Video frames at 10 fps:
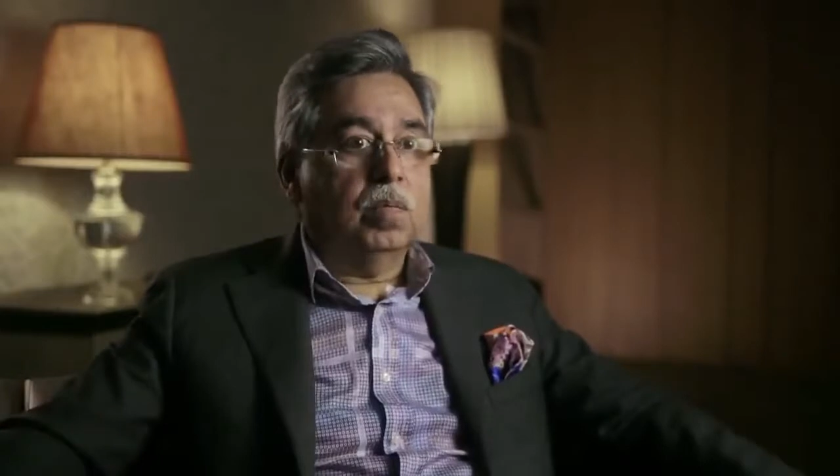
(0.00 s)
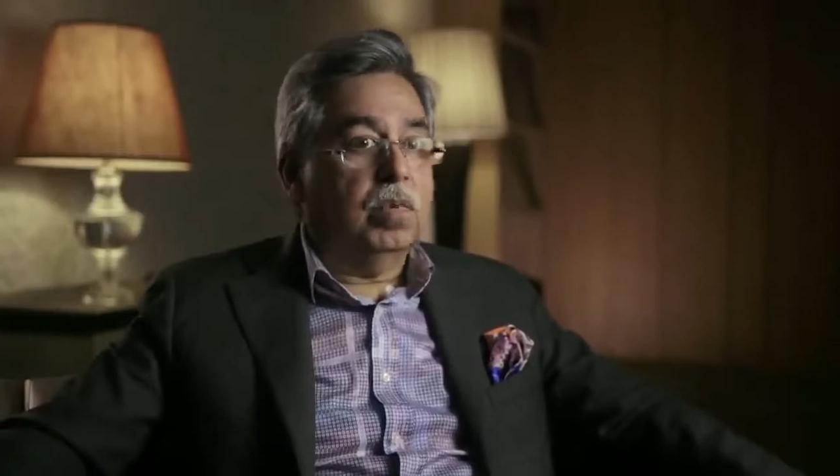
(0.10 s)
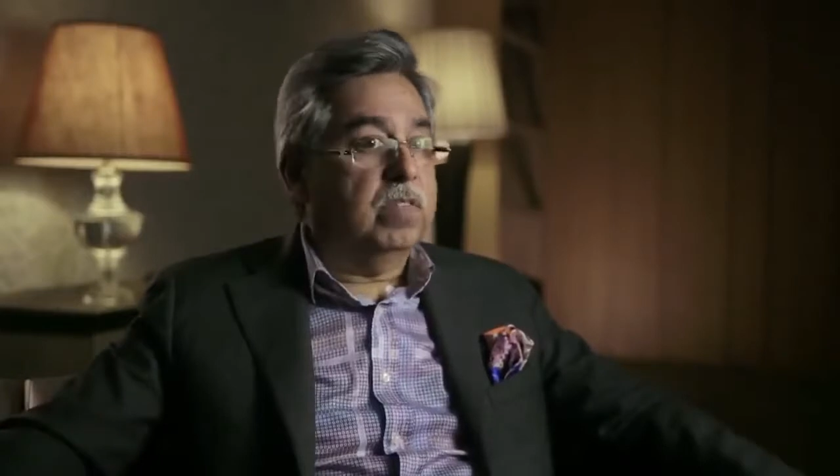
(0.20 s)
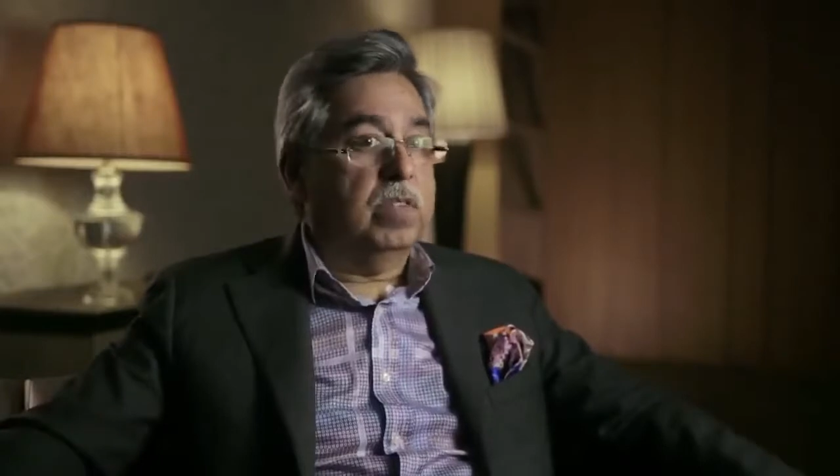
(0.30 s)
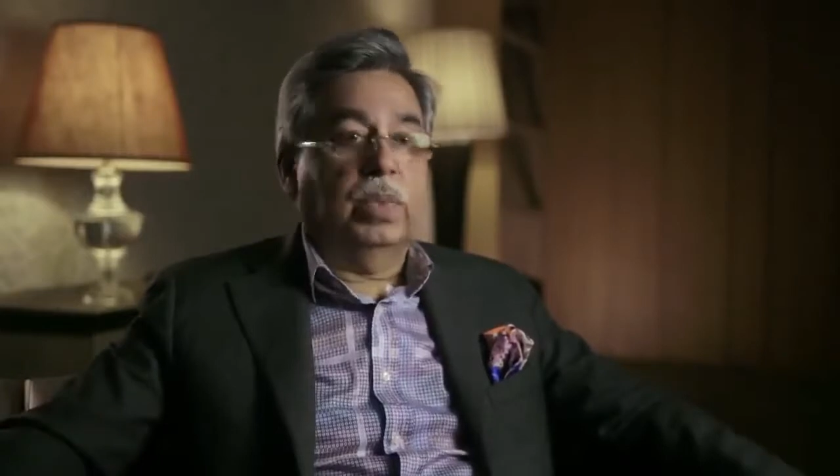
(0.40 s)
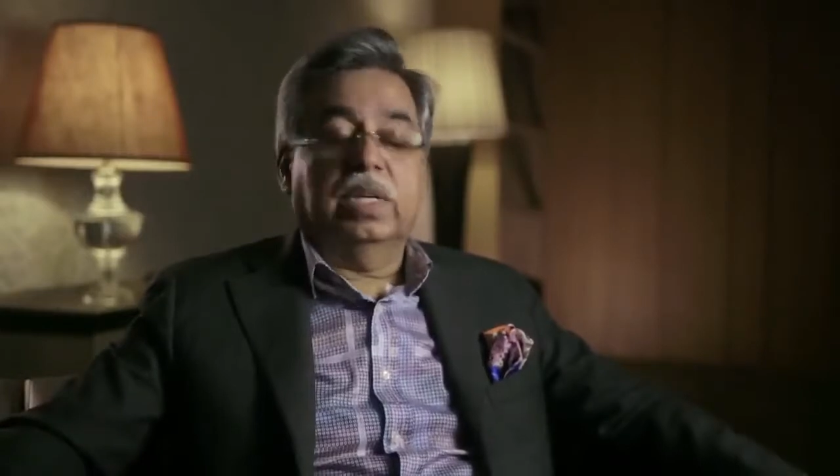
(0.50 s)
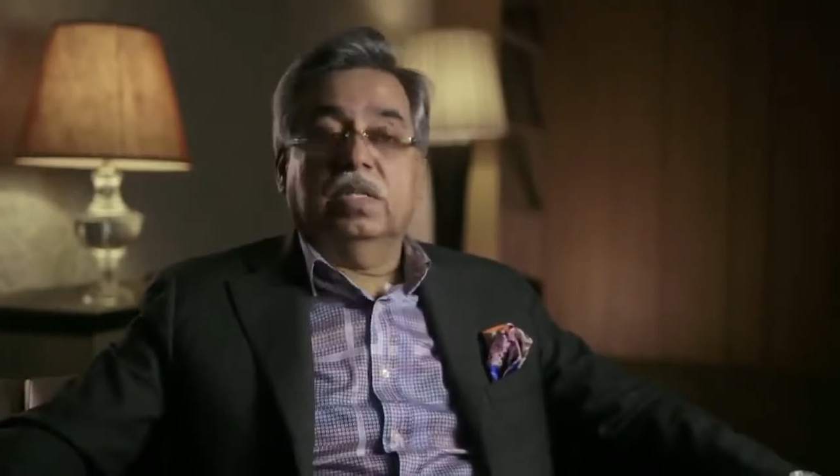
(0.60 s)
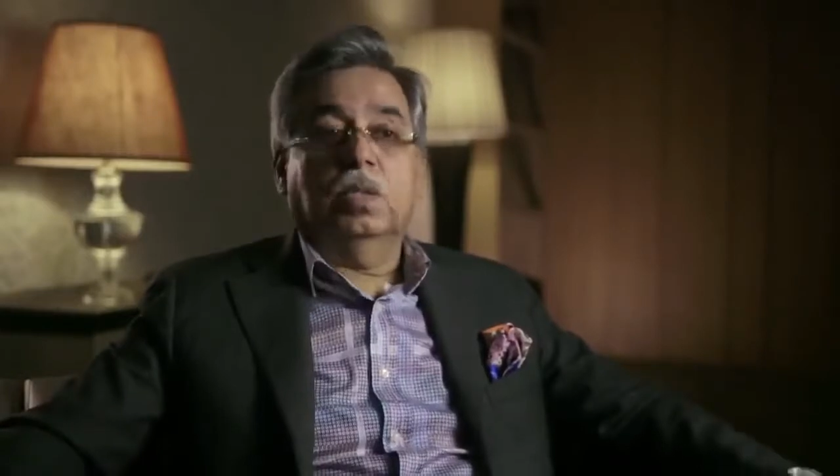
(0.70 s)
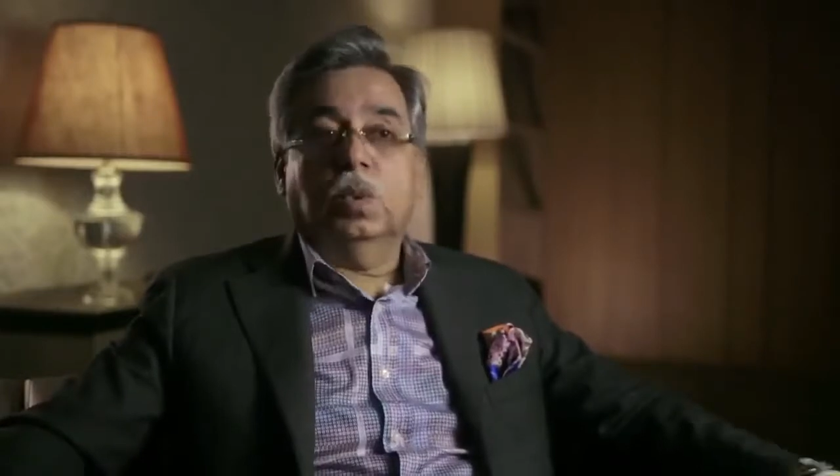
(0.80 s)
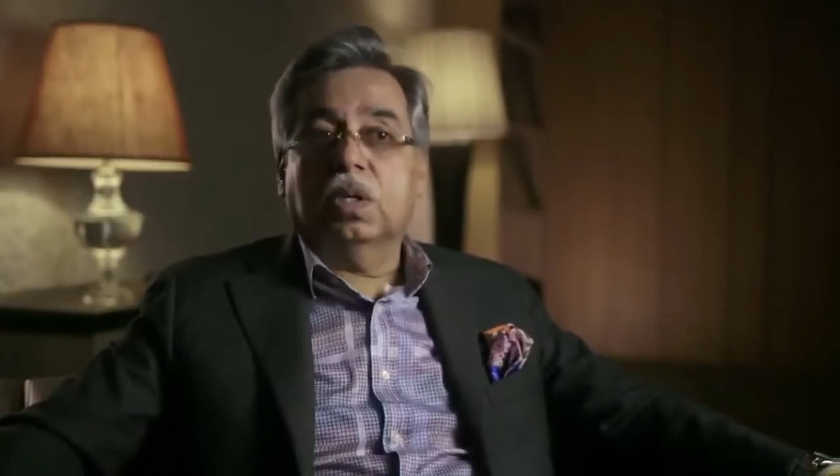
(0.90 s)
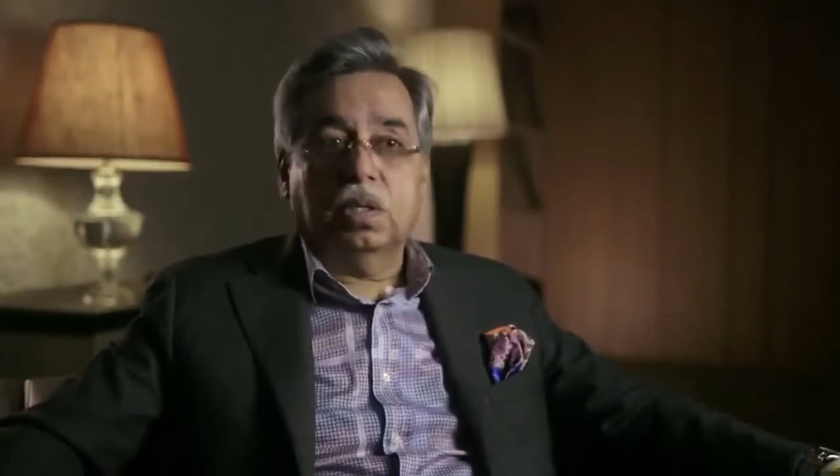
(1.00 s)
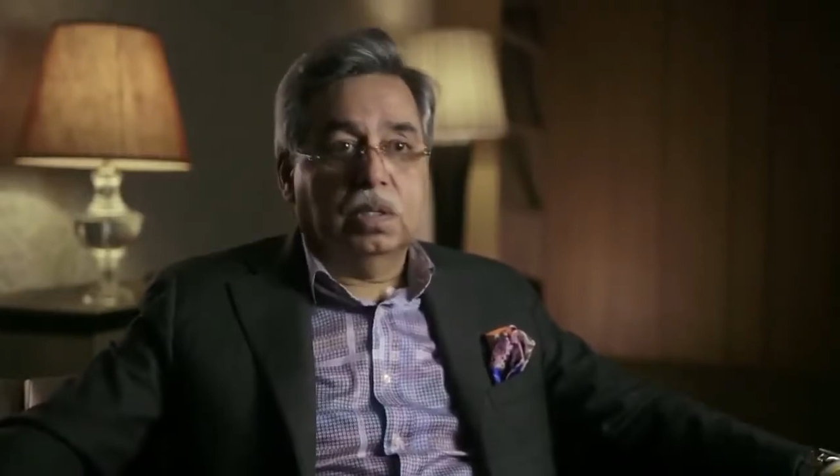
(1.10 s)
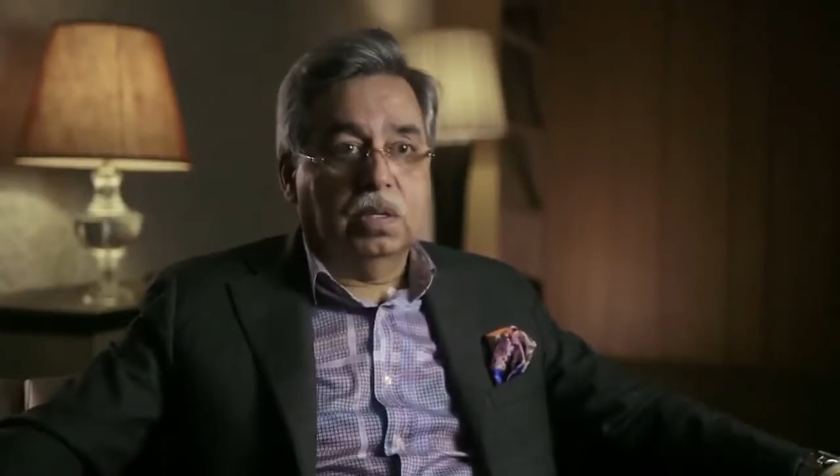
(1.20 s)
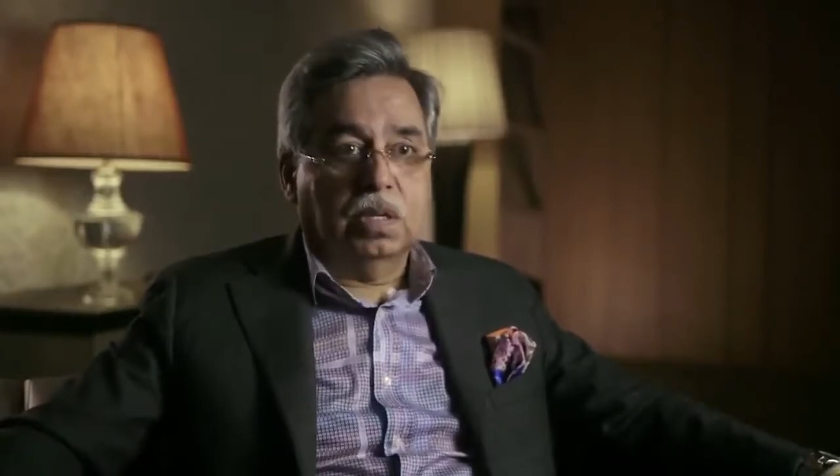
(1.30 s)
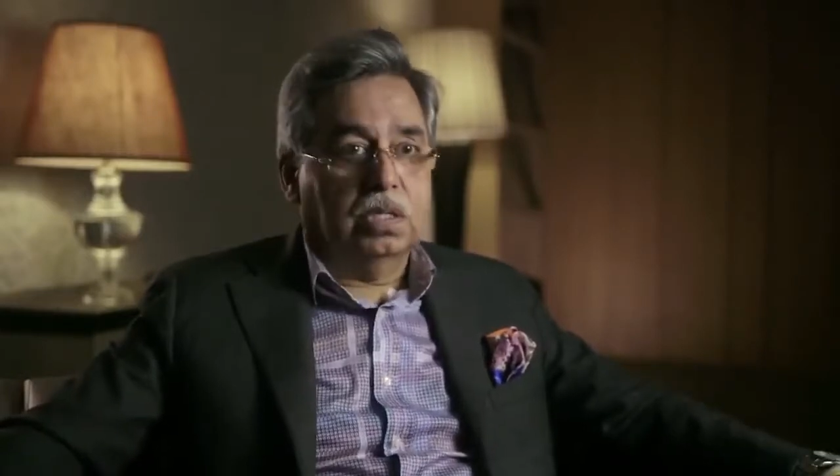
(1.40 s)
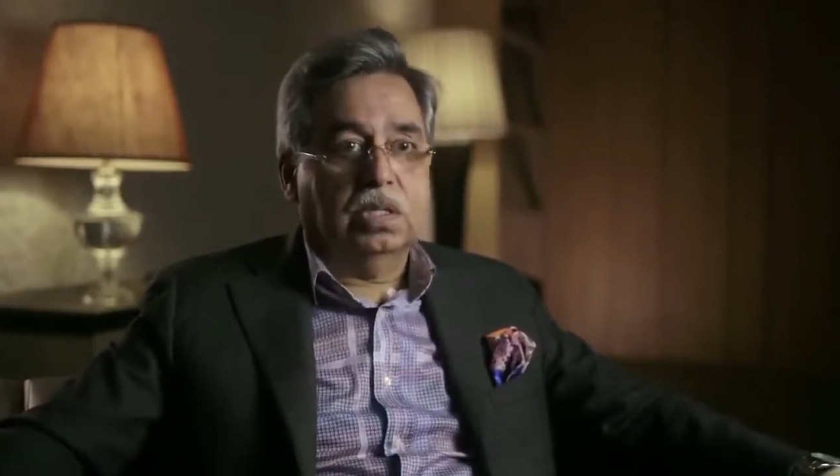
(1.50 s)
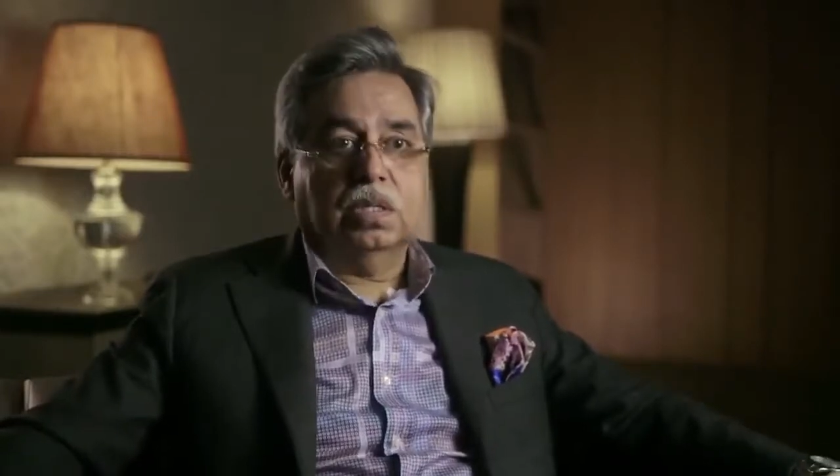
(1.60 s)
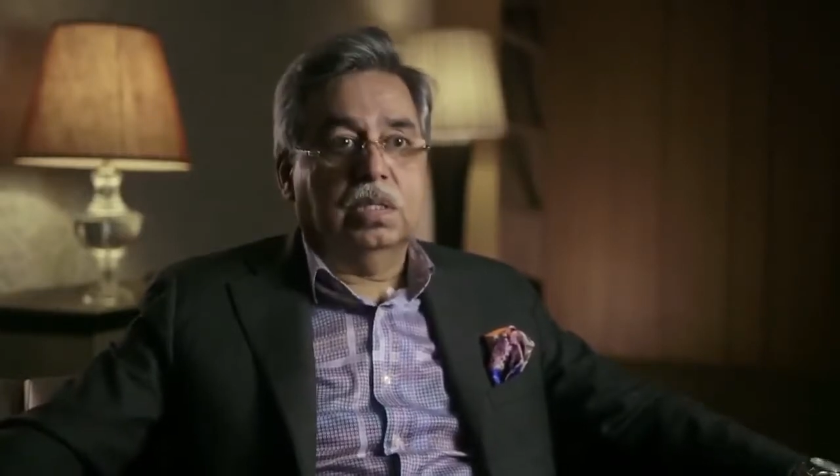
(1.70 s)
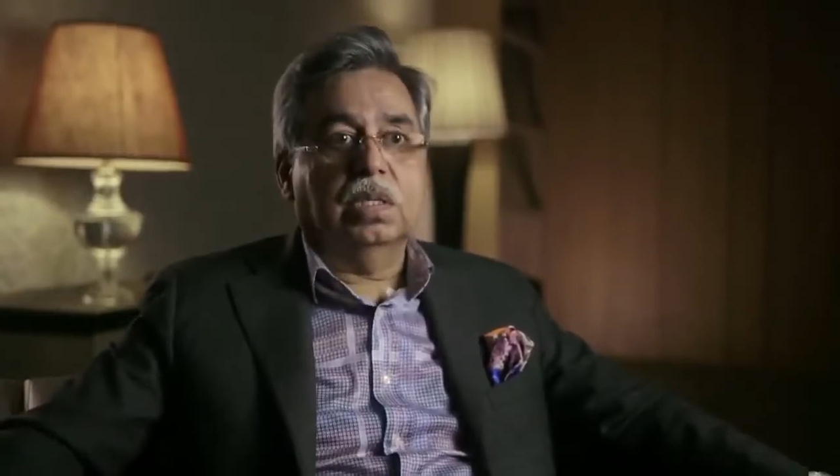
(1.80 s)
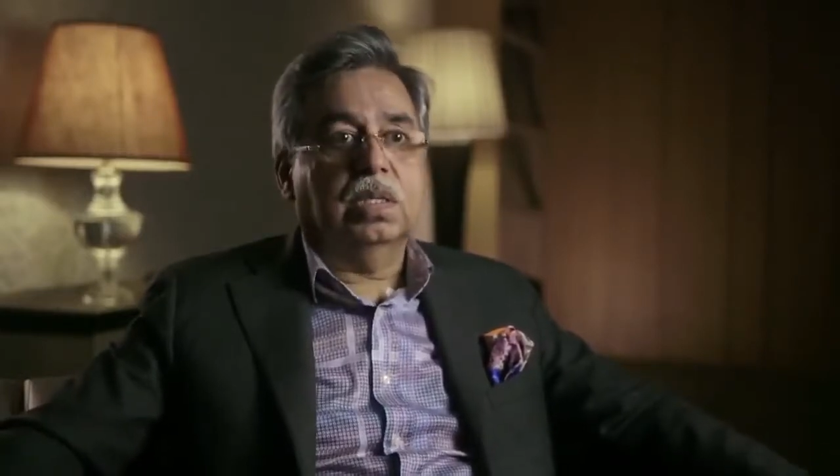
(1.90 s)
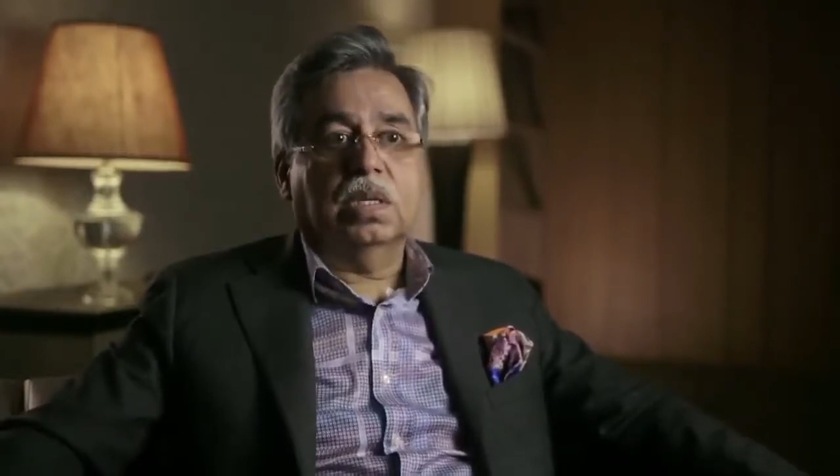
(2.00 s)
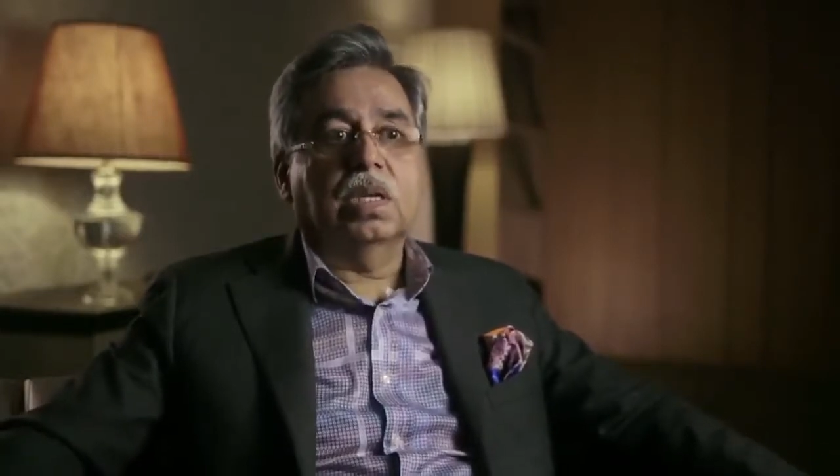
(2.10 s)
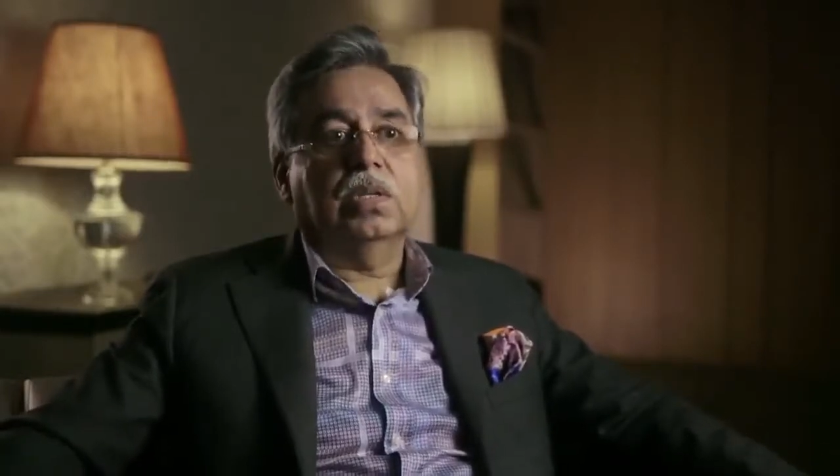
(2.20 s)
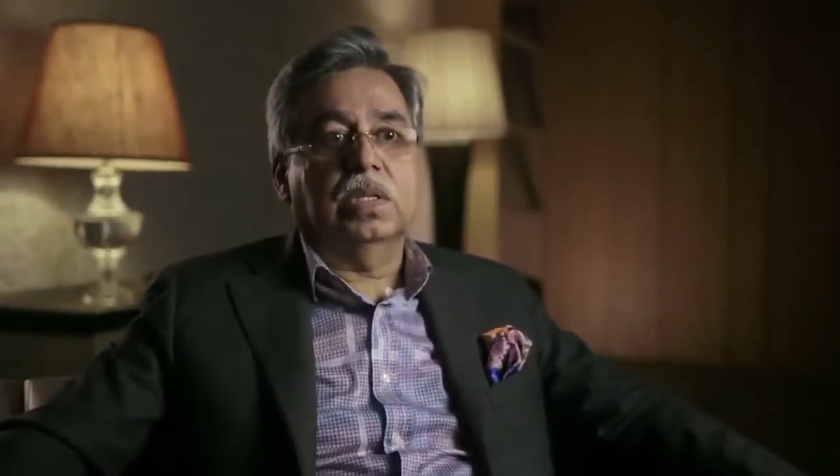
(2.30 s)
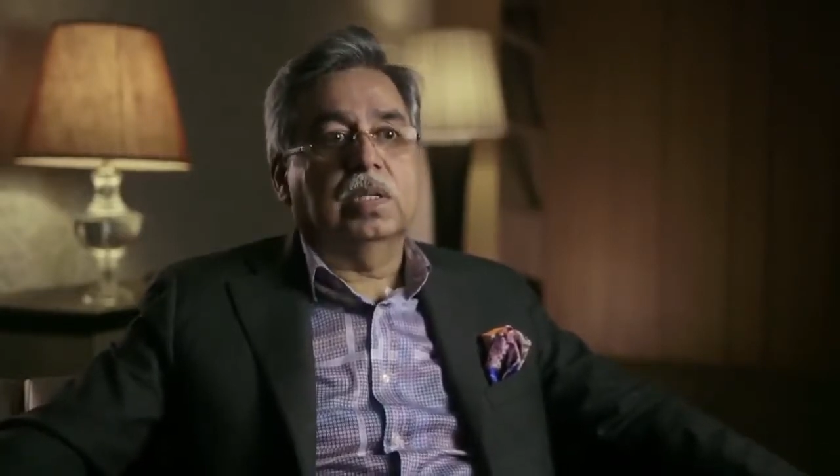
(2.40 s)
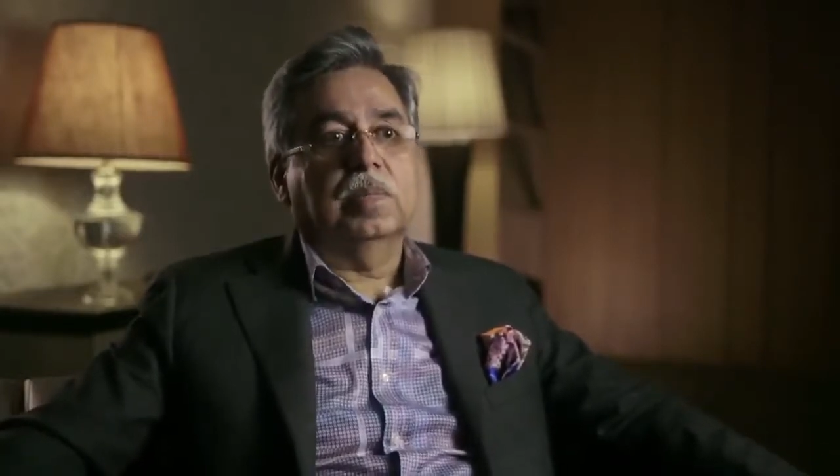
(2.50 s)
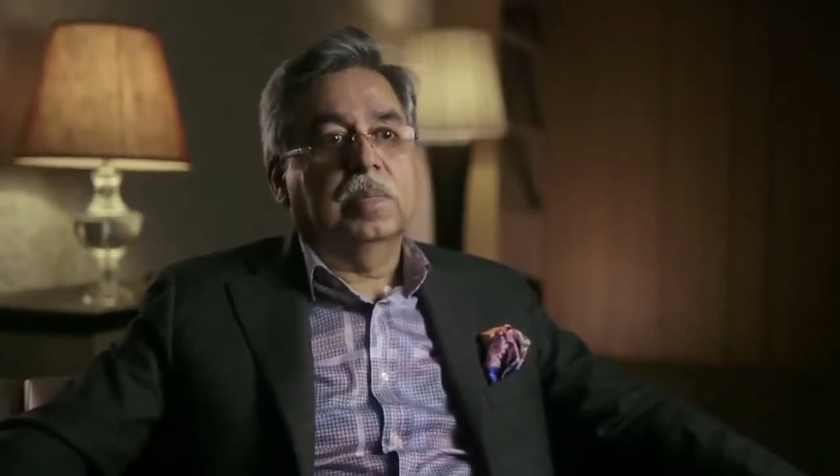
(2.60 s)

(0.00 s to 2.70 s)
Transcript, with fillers: one of the best in the world, not just in the country.